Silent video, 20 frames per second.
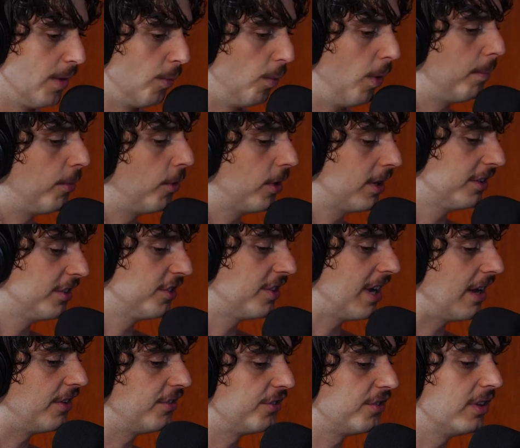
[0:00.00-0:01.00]
What book has
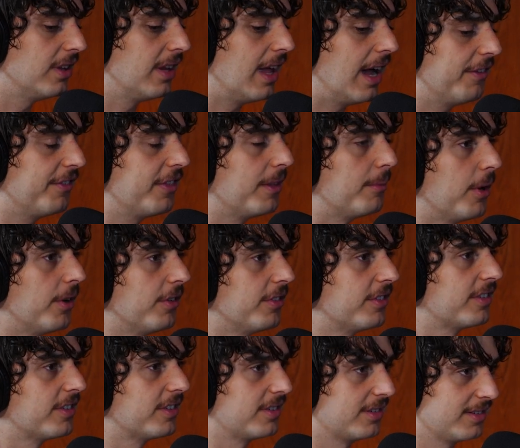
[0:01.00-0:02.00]
changed your life the
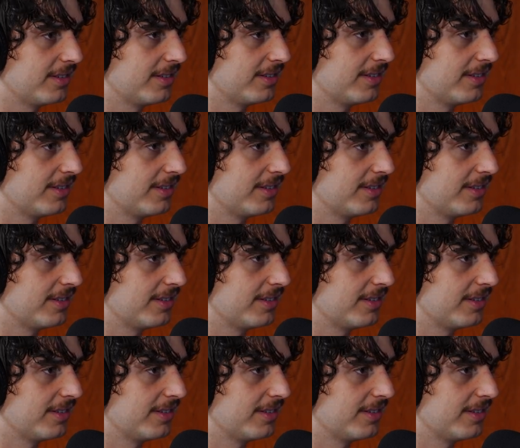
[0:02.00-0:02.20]
most?